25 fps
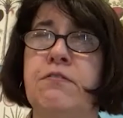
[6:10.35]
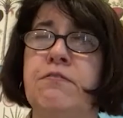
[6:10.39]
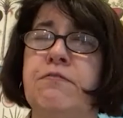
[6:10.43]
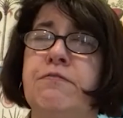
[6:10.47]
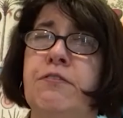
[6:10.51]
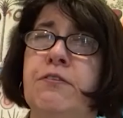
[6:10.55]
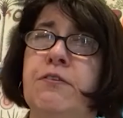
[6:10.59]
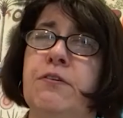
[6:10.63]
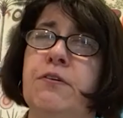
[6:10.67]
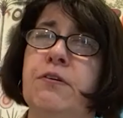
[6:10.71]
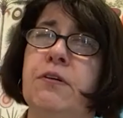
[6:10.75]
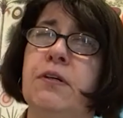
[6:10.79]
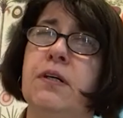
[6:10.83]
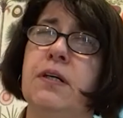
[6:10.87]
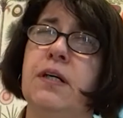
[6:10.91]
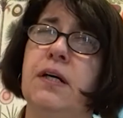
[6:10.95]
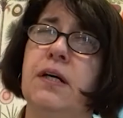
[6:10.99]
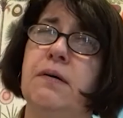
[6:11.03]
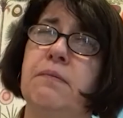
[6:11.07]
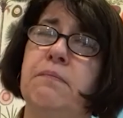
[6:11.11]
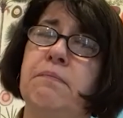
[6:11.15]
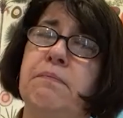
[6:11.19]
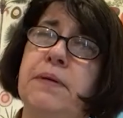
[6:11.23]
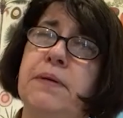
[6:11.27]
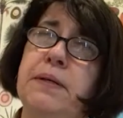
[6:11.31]
for
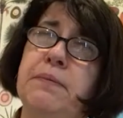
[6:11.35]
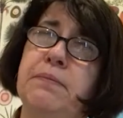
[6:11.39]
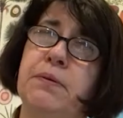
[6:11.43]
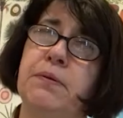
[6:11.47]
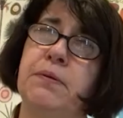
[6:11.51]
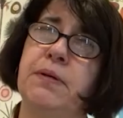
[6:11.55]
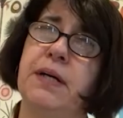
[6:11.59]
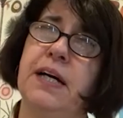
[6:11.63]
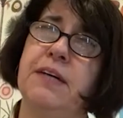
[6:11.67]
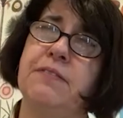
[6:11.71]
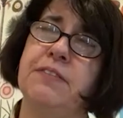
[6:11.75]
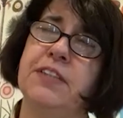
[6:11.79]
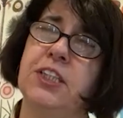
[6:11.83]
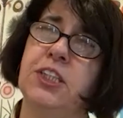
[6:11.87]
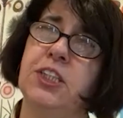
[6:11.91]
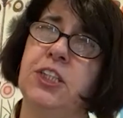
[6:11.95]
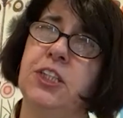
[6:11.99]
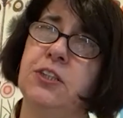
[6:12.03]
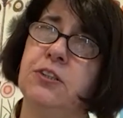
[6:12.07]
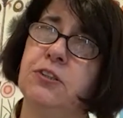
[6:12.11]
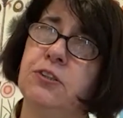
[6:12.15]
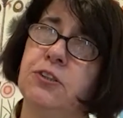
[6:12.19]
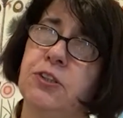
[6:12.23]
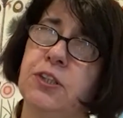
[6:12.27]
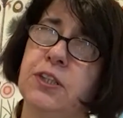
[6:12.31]
people having
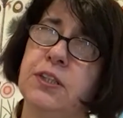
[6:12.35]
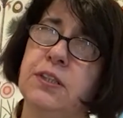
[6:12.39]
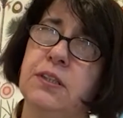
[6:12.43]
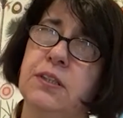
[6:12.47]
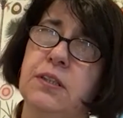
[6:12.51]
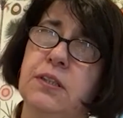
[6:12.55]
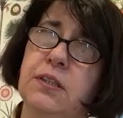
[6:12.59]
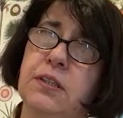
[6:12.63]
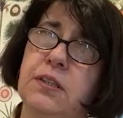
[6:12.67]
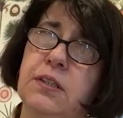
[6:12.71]
children,